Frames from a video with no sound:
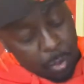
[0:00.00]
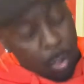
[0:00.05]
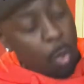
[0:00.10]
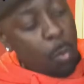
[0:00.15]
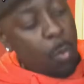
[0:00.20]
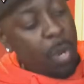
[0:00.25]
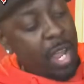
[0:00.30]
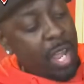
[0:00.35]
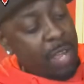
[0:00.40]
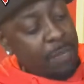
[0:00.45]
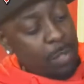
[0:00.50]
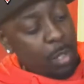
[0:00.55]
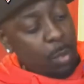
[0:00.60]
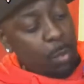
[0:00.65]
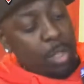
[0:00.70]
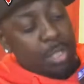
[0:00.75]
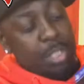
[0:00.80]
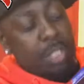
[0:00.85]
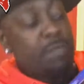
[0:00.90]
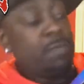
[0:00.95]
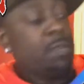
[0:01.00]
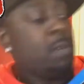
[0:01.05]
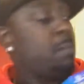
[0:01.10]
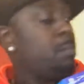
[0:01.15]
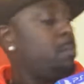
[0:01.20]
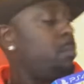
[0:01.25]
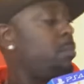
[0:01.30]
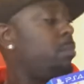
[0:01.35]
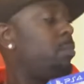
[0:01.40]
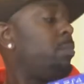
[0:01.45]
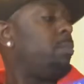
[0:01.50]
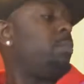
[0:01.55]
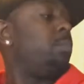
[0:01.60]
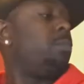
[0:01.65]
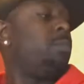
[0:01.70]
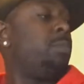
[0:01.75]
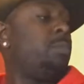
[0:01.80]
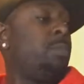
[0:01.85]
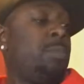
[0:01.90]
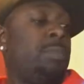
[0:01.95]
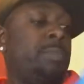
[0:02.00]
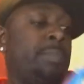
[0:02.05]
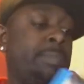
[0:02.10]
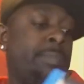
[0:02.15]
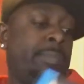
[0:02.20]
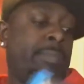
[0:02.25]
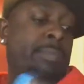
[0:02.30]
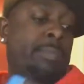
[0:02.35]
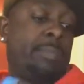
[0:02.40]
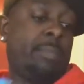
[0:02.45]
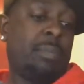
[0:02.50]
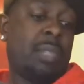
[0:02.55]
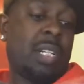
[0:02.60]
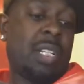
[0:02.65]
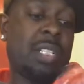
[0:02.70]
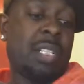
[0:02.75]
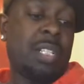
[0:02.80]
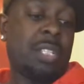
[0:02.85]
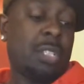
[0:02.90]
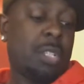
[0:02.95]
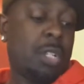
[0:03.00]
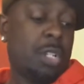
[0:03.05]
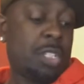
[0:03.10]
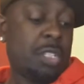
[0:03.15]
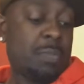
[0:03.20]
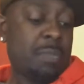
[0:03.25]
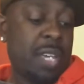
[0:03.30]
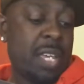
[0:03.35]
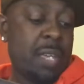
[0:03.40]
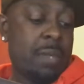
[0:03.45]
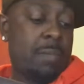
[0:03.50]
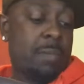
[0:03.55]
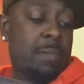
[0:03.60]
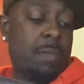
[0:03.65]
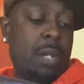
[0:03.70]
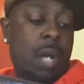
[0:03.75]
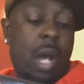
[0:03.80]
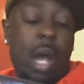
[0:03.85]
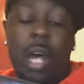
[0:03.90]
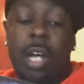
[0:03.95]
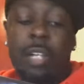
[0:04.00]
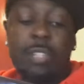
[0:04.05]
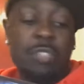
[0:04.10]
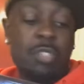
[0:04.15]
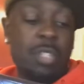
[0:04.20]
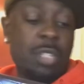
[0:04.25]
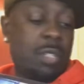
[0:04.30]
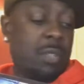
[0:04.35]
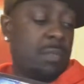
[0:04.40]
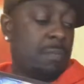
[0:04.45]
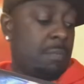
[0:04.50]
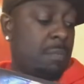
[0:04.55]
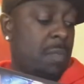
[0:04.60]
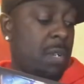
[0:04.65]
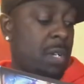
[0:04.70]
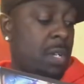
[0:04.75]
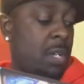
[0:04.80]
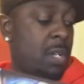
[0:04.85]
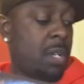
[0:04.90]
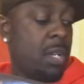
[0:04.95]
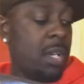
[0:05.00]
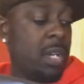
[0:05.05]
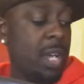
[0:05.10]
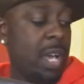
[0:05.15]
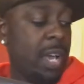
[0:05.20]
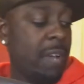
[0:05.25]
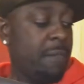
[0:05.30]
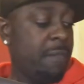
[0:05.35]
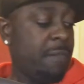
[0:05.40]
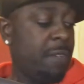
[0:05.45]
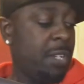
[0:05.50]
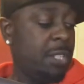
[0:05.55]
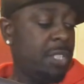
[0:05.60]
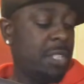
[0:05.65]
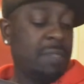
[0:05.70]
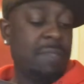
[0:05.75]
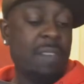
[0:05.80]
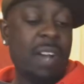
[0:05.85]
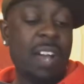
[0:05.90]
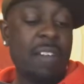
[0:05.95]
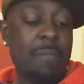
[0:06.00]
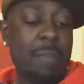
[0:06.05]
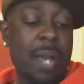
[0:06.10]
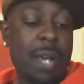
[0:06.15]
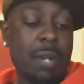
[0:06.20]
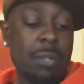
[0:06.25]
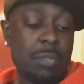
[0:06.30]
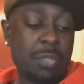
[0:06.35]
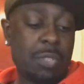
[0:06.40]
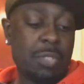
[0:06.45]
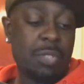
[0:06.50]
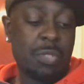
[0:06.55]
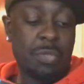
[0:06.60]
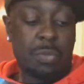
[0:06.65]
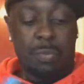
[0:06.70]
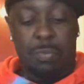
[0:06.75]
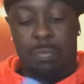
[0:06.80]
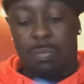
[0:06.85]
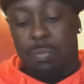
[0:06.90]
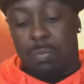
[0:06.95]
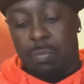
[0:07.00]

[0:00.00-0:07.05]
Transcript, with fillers: Or wherever you're watching from. But this cost me £135.